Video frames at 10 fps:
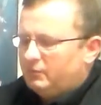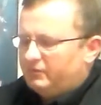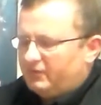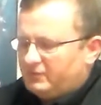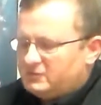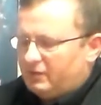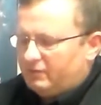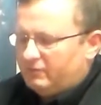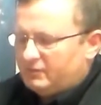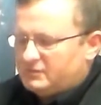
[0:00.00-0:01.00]
But first
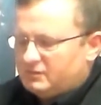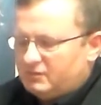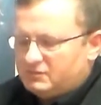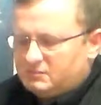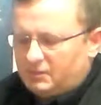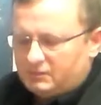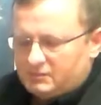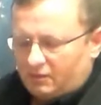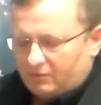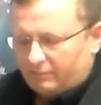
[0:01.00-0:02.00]
off, let's
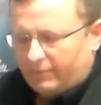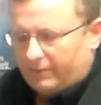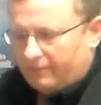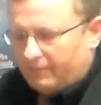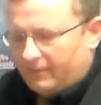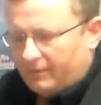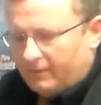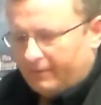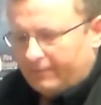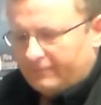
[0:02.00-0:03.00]
talk about
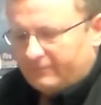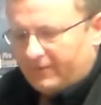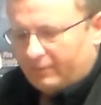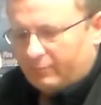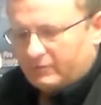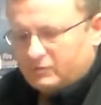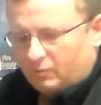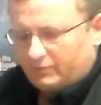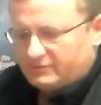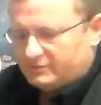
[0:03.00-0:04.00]
fabric
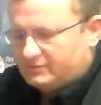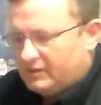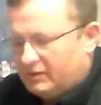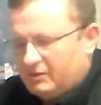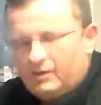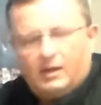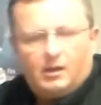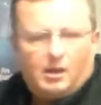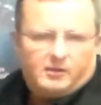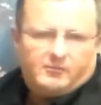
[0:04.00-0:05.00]
choices. You got
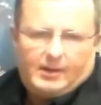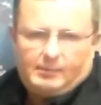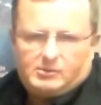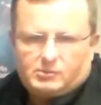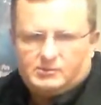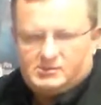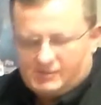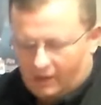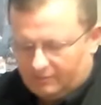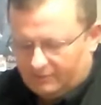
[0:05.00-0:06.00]
a lot of fabric
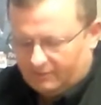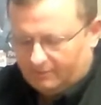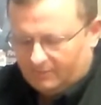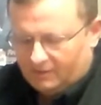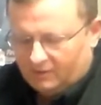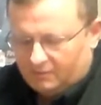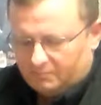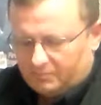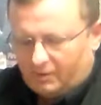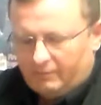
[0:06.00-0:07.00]
choices out there.
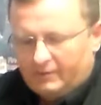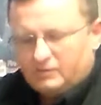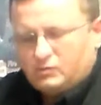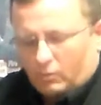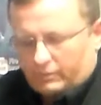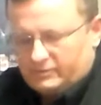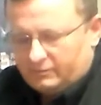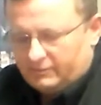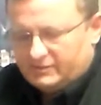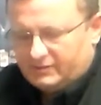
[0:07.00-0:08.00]
Probably in
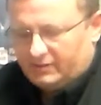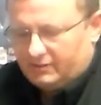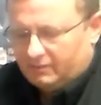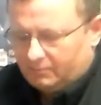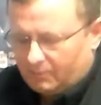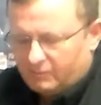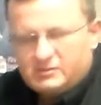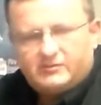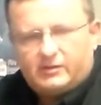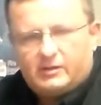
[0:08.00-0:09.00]
Georgia, we see
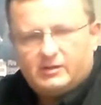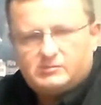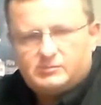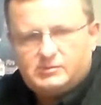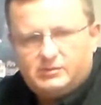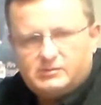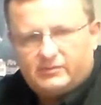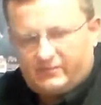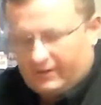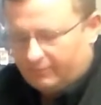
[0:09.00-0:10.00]
most of our customers
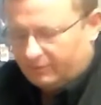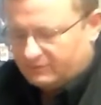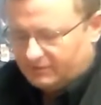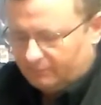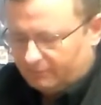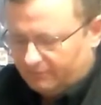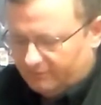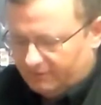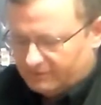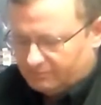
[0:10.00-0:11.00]
using a fabric similar
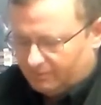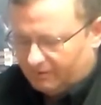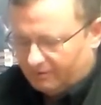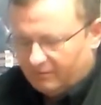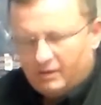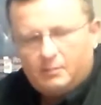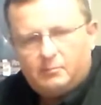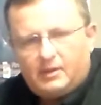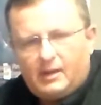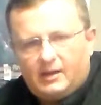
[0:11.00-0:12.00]
to this, made of
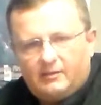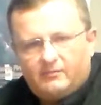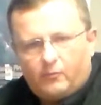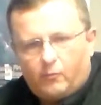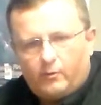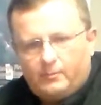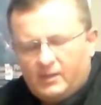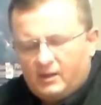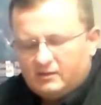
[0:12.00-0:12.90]
P84.